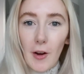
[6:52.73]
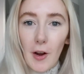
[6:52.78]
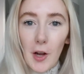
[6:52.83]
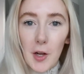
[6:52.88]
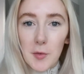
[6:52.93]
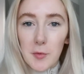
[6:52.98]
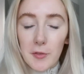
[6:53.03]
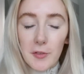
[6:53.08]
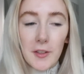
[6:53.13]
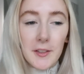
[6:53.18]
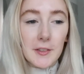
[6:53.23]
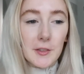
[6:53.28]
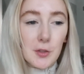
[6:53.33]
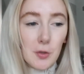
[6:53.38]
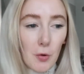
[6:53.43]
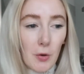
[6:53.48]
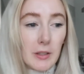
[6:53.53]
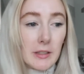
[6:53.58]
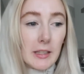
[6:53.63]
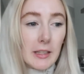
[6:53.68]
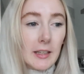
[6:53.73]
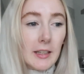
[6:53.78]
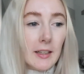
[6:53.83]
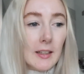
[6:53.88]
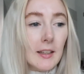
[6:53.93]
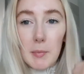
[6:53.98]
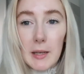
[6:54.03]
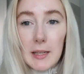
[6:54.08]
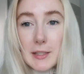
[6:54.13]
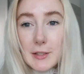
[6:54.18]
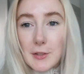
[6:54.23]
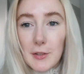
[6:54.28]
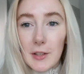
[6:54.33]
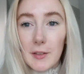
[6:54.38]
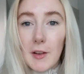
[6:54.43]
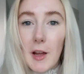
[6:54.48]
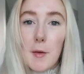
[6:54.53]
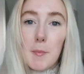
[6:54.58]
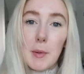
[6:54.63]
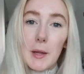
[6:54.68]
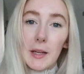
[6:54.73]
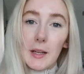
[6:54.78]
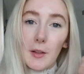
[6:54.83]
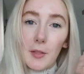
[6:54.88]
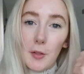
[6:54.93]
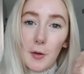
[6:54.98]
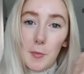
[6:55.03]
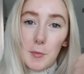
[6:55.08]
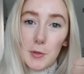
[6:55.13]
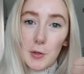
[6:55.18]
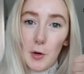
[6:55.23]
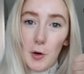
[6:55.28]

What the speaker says: I hope you enjoyed it. Please do give it a big thumbs